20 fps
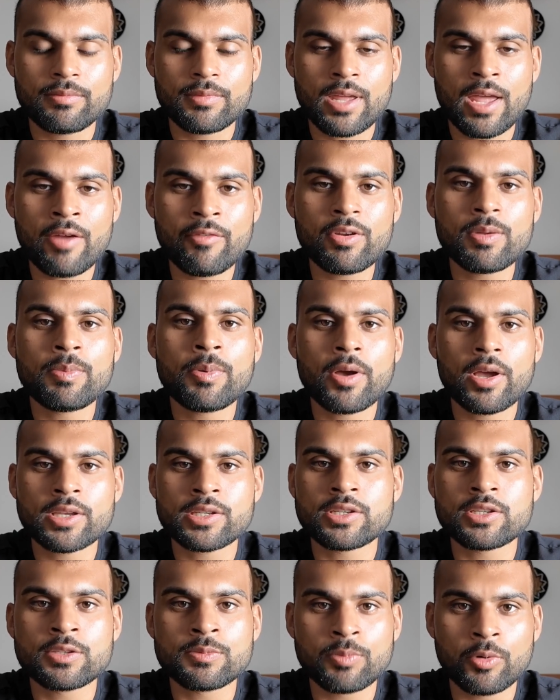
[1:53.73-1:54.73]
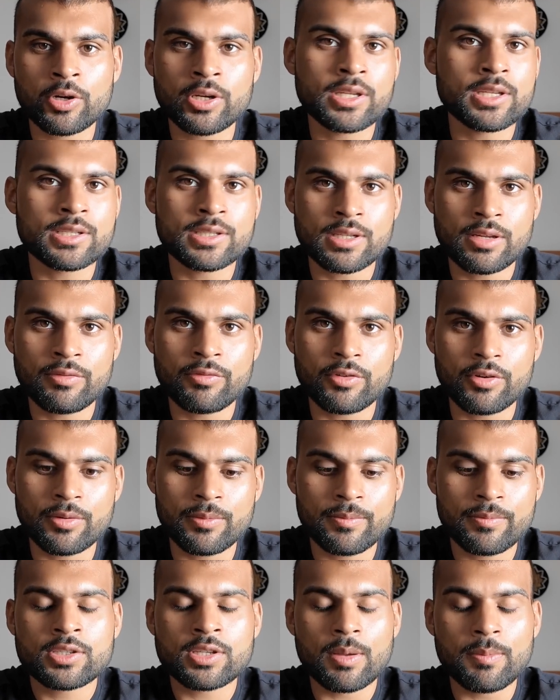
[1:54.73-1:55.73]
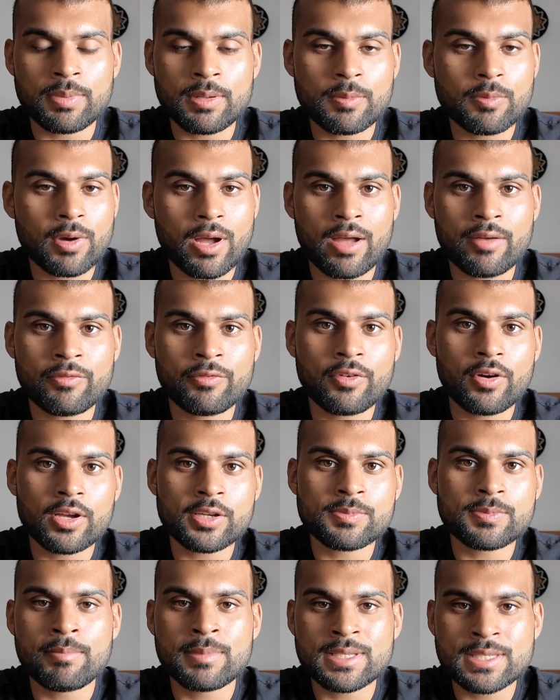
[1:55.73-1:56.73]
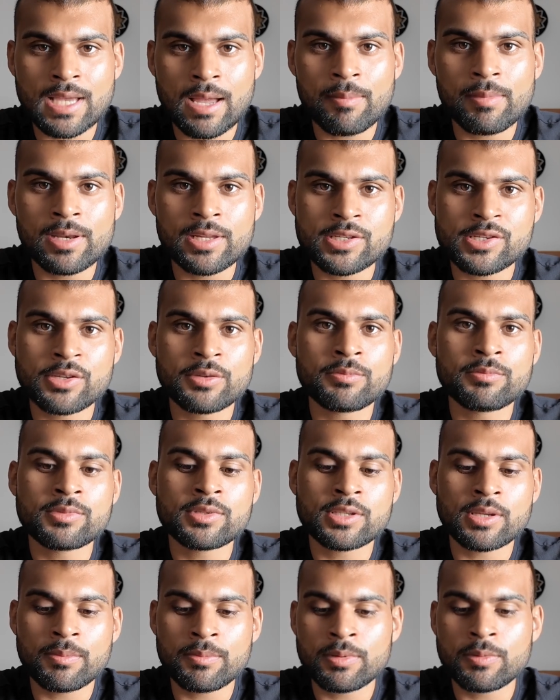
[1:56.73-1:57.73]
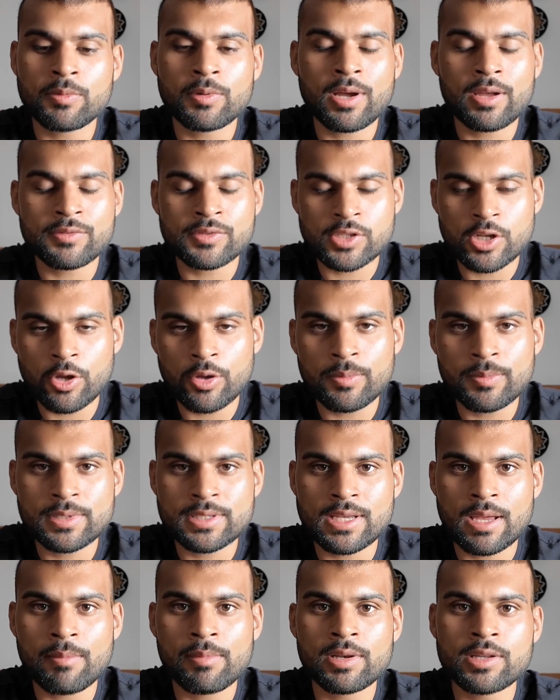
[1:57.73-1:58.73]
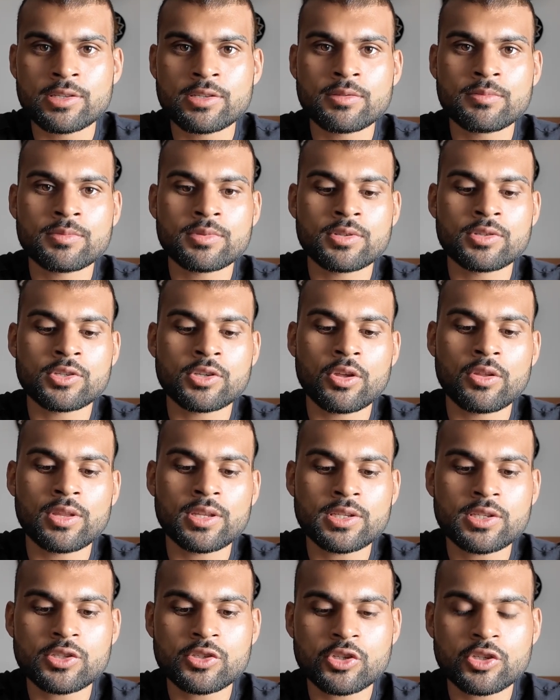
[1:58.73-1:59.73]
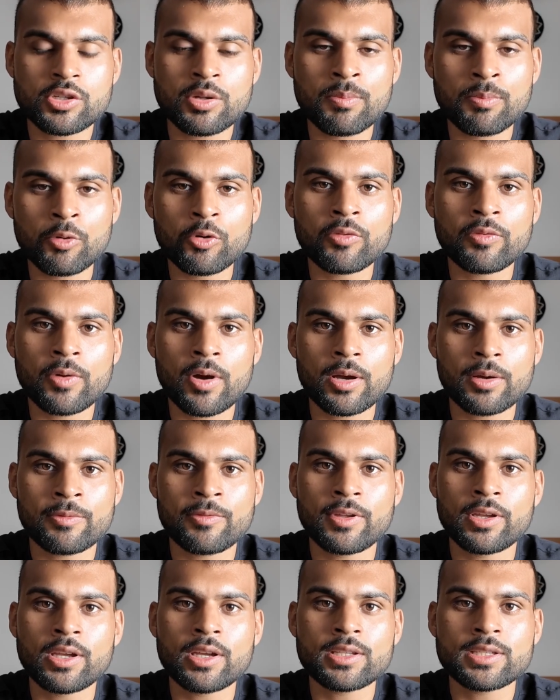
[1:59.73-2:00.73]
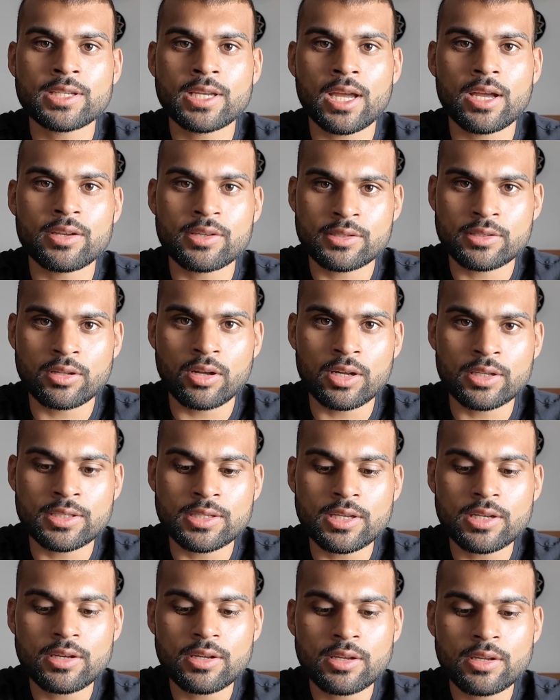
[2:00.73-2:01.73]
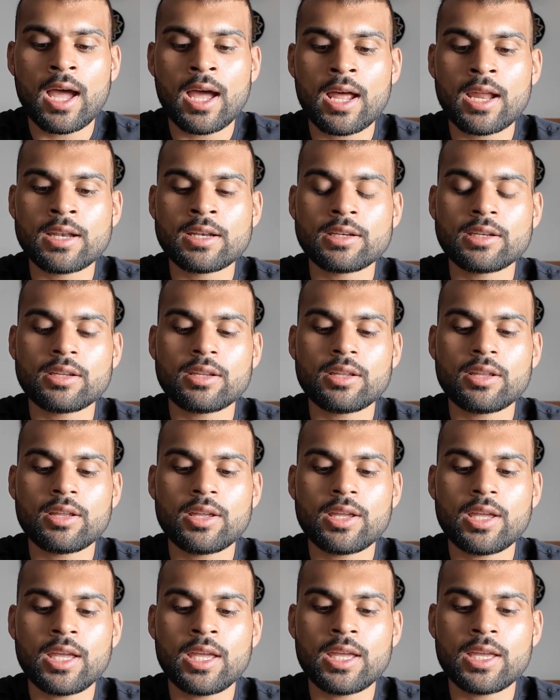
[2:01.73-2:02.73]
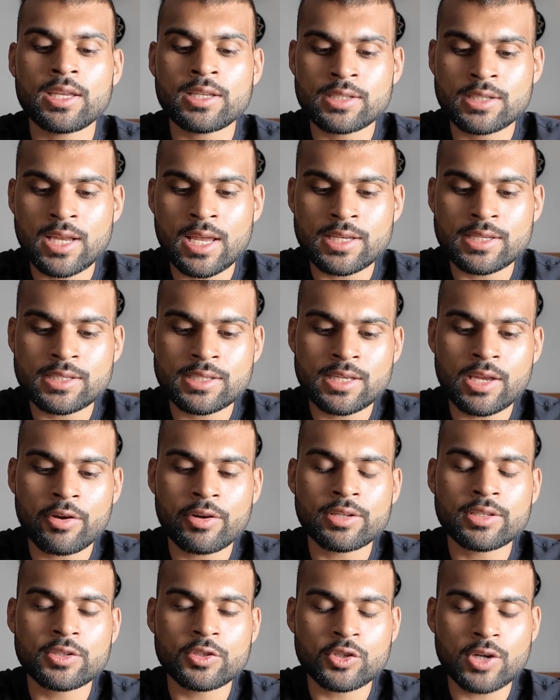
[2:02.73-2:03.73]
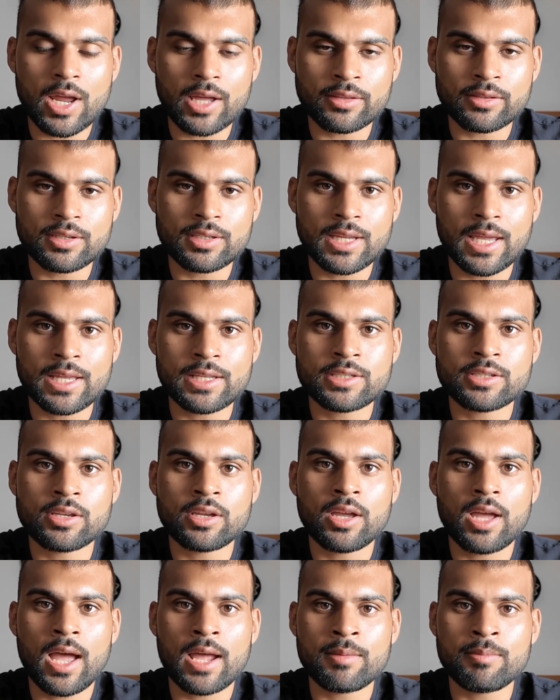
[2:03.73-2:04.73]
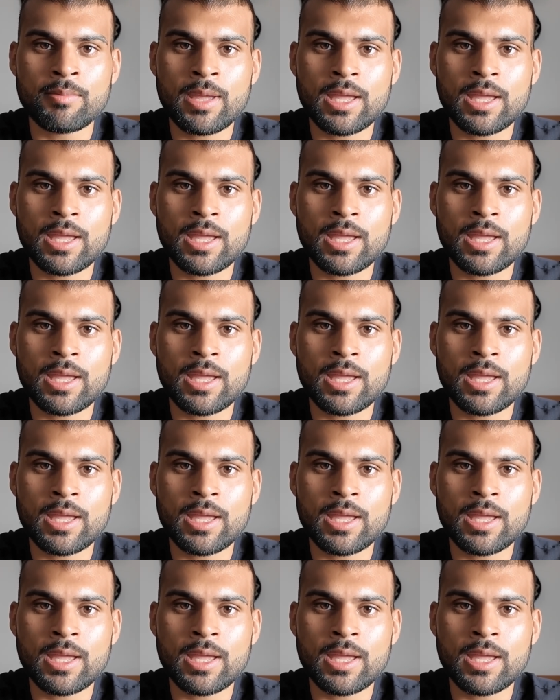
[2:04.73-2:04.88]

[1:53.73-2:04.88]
Every person's body is different. Some people have fast metabolisms, some people have slower metabolisms, and so this is just a ballpark figure to get us started, and it is necessary to track the data and